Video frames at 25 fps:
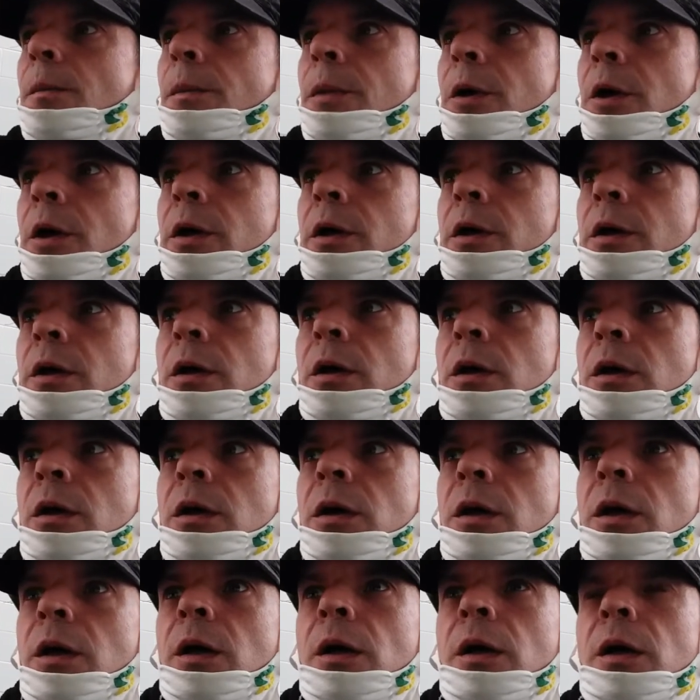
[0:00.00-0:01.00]
But uh,
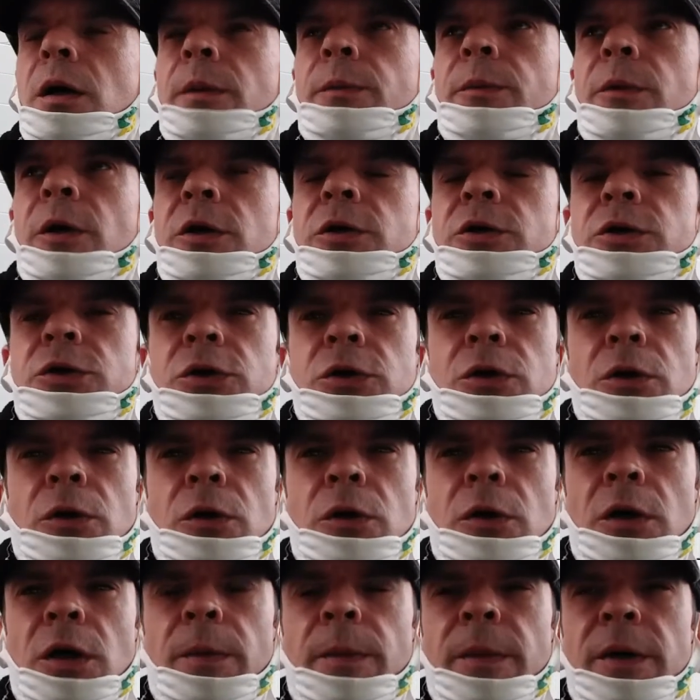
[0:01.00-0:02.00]
I'm not sure.